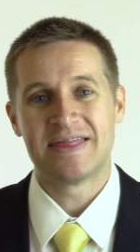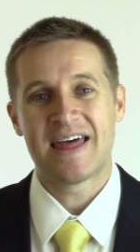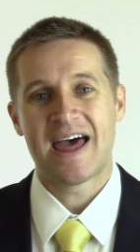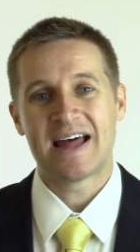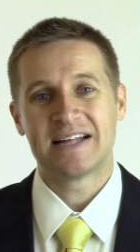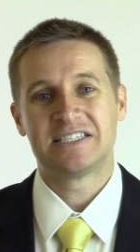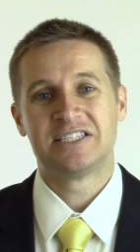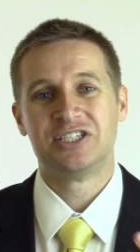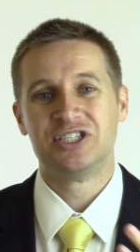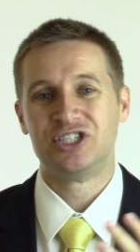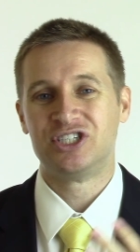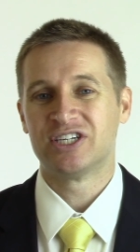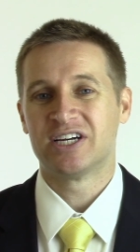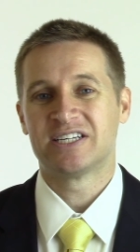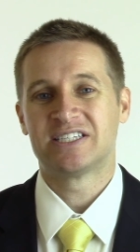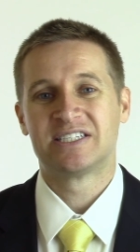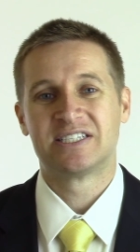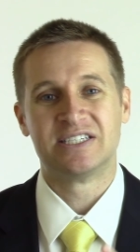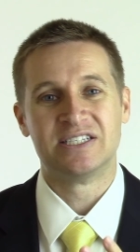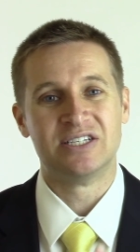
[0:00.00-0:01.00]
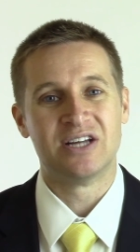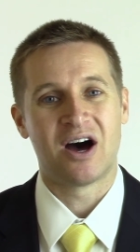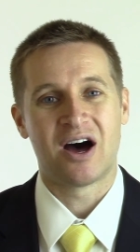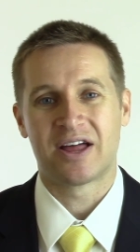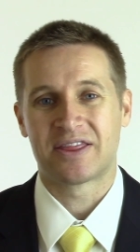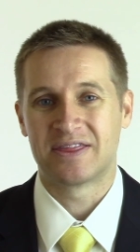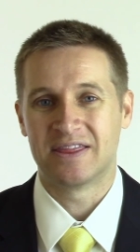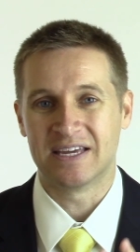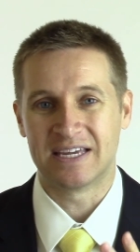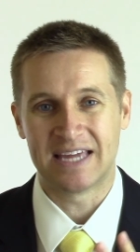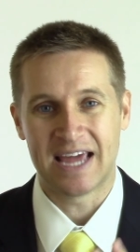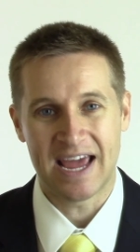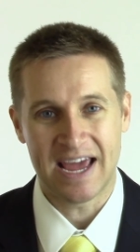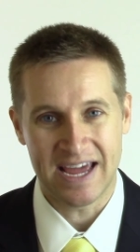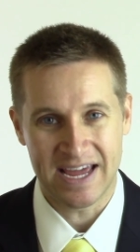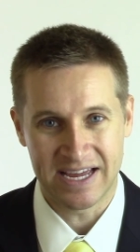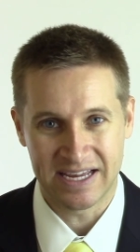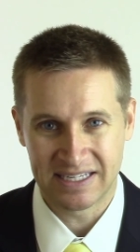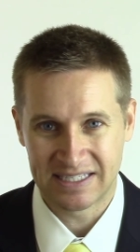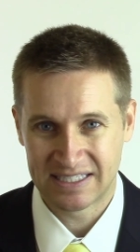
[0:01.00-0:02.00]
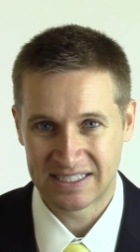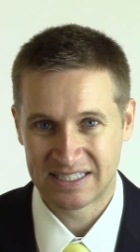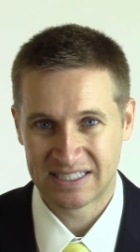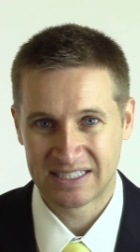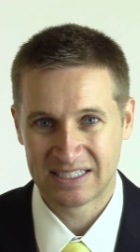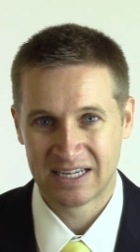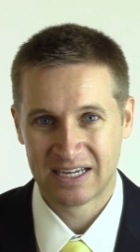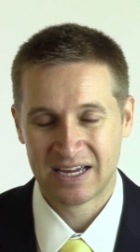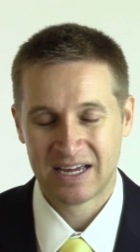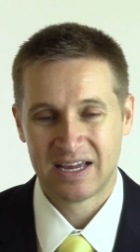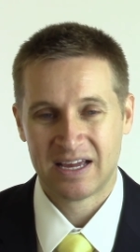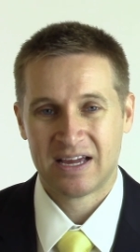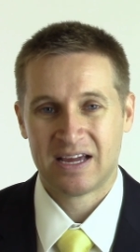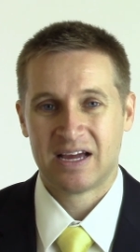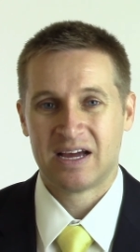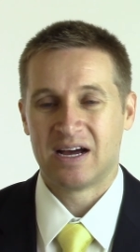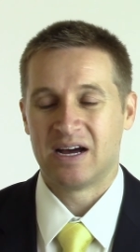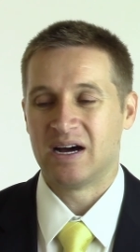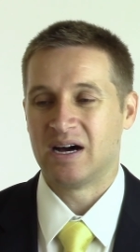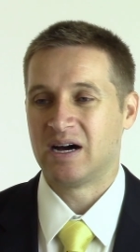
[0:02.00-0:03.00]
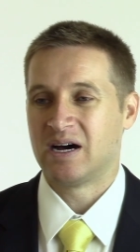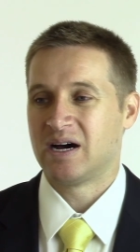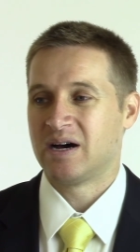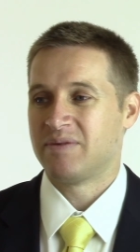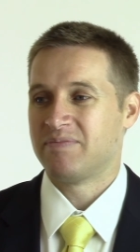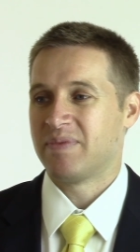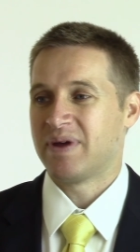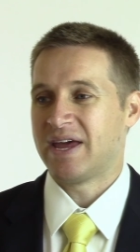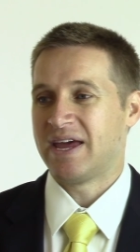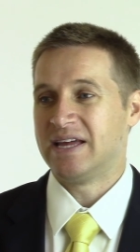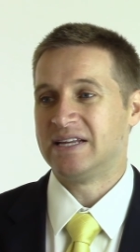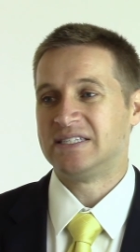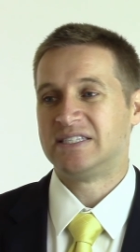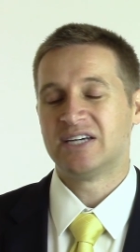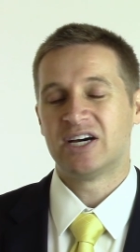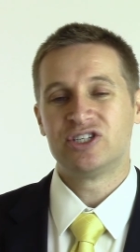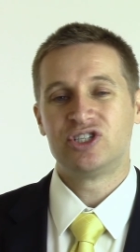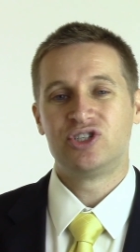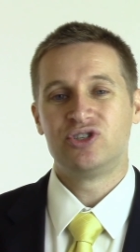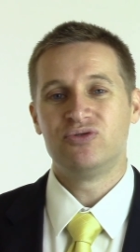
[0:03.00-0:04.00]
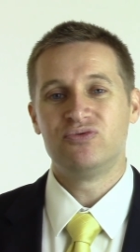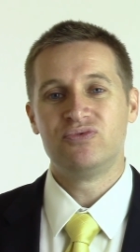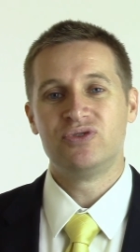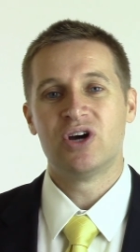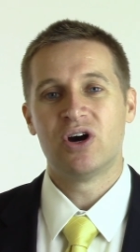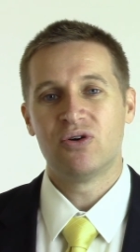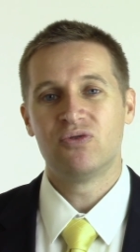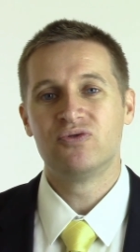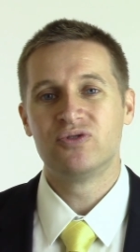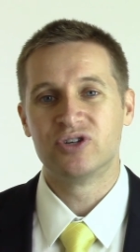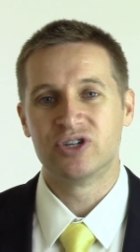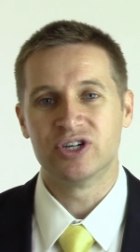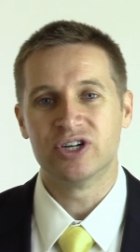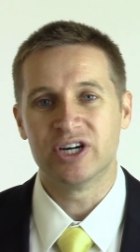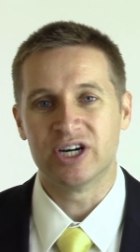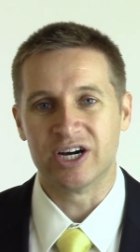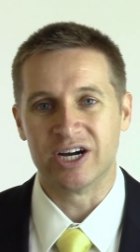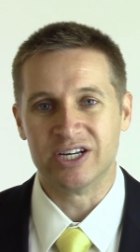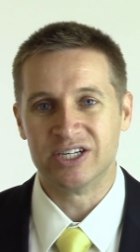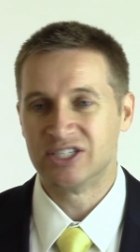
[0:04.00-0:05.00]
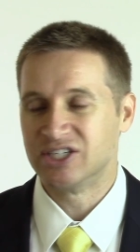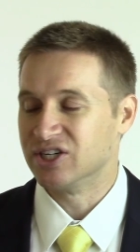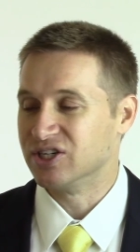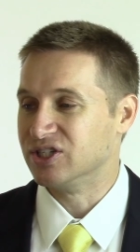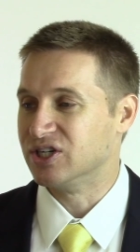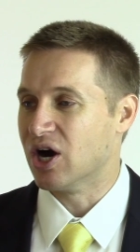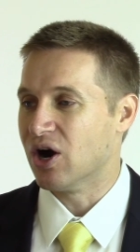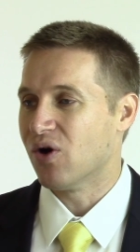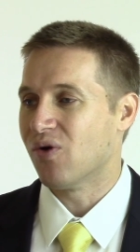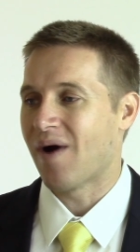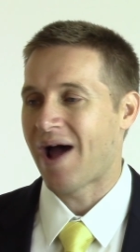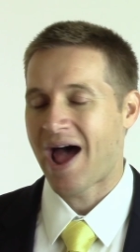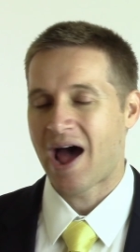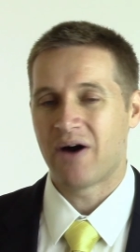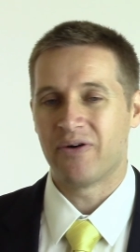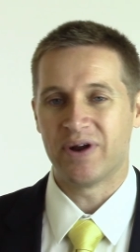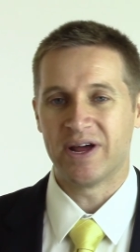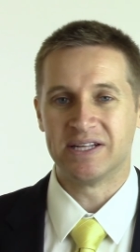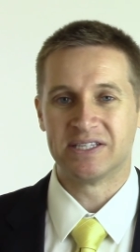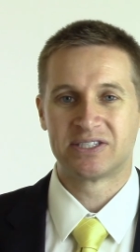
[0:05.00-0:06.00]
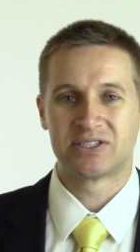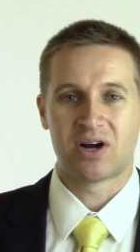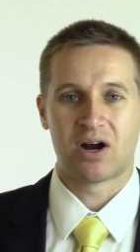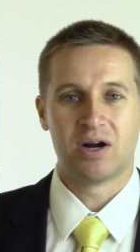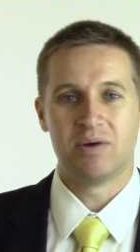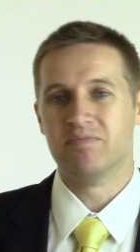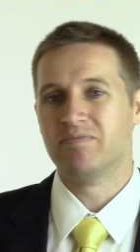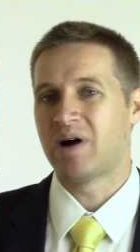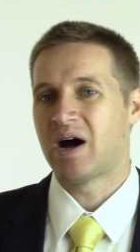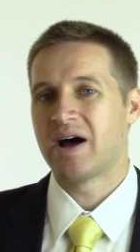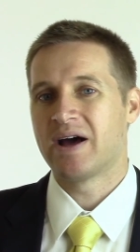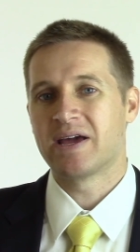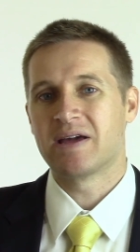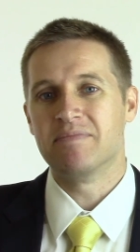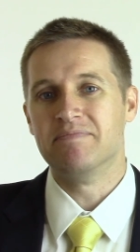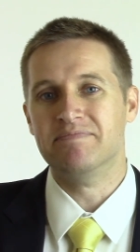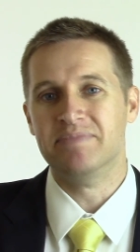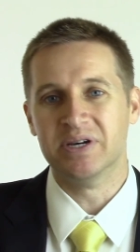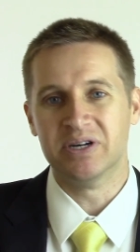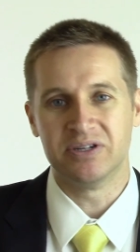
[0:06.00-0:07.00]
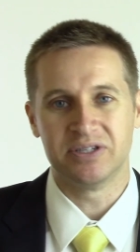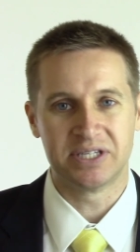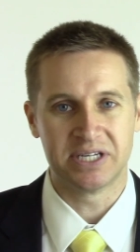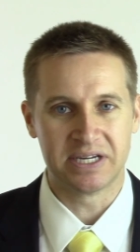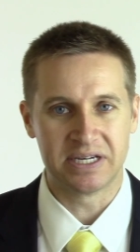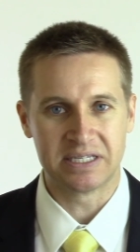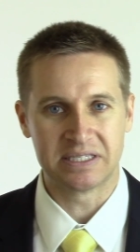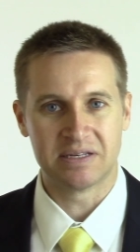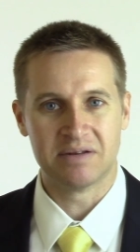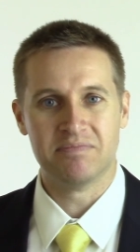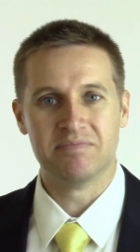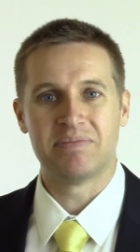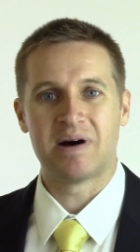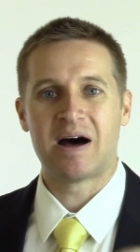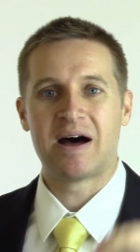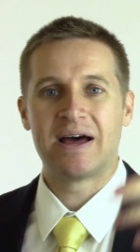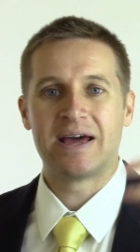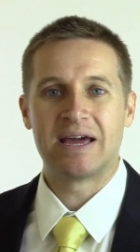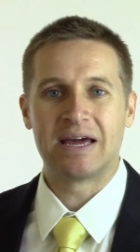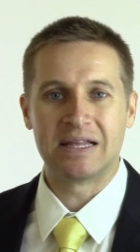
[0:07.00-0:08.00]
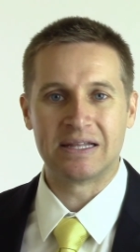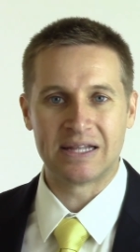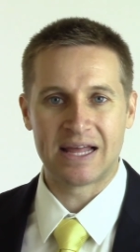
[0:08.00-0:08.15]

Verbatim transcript: that's just not the case. Um, it does you no good to go out and start buying buildings and buying